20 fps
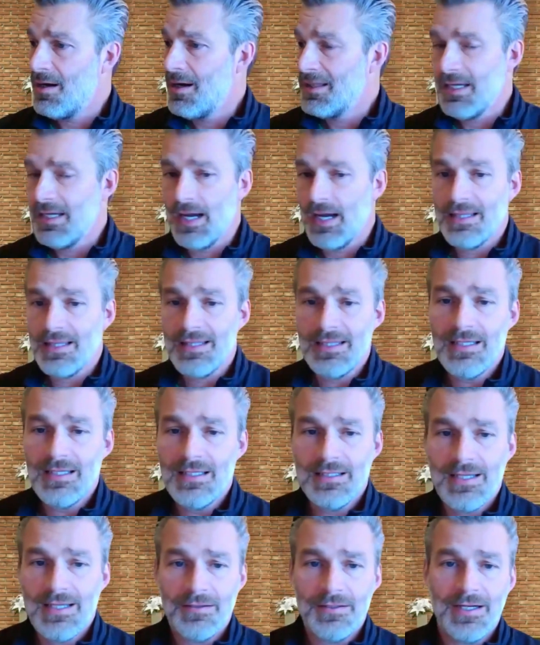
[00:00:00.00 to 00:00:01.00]
I think
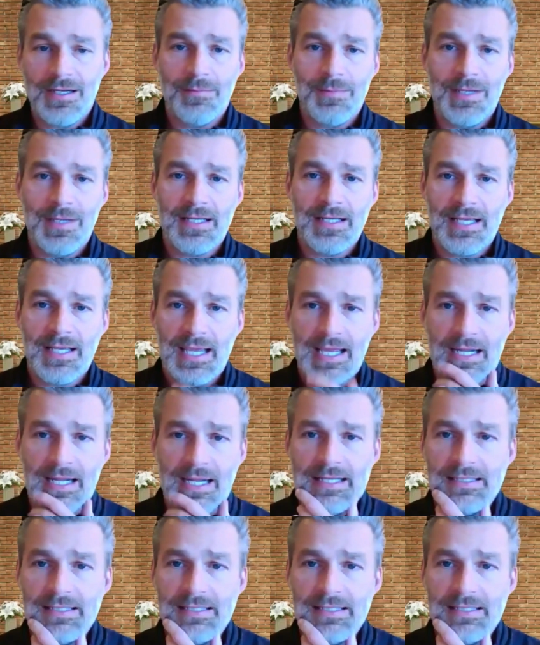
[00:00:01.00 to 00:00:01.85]
you nailed it. I mean, again,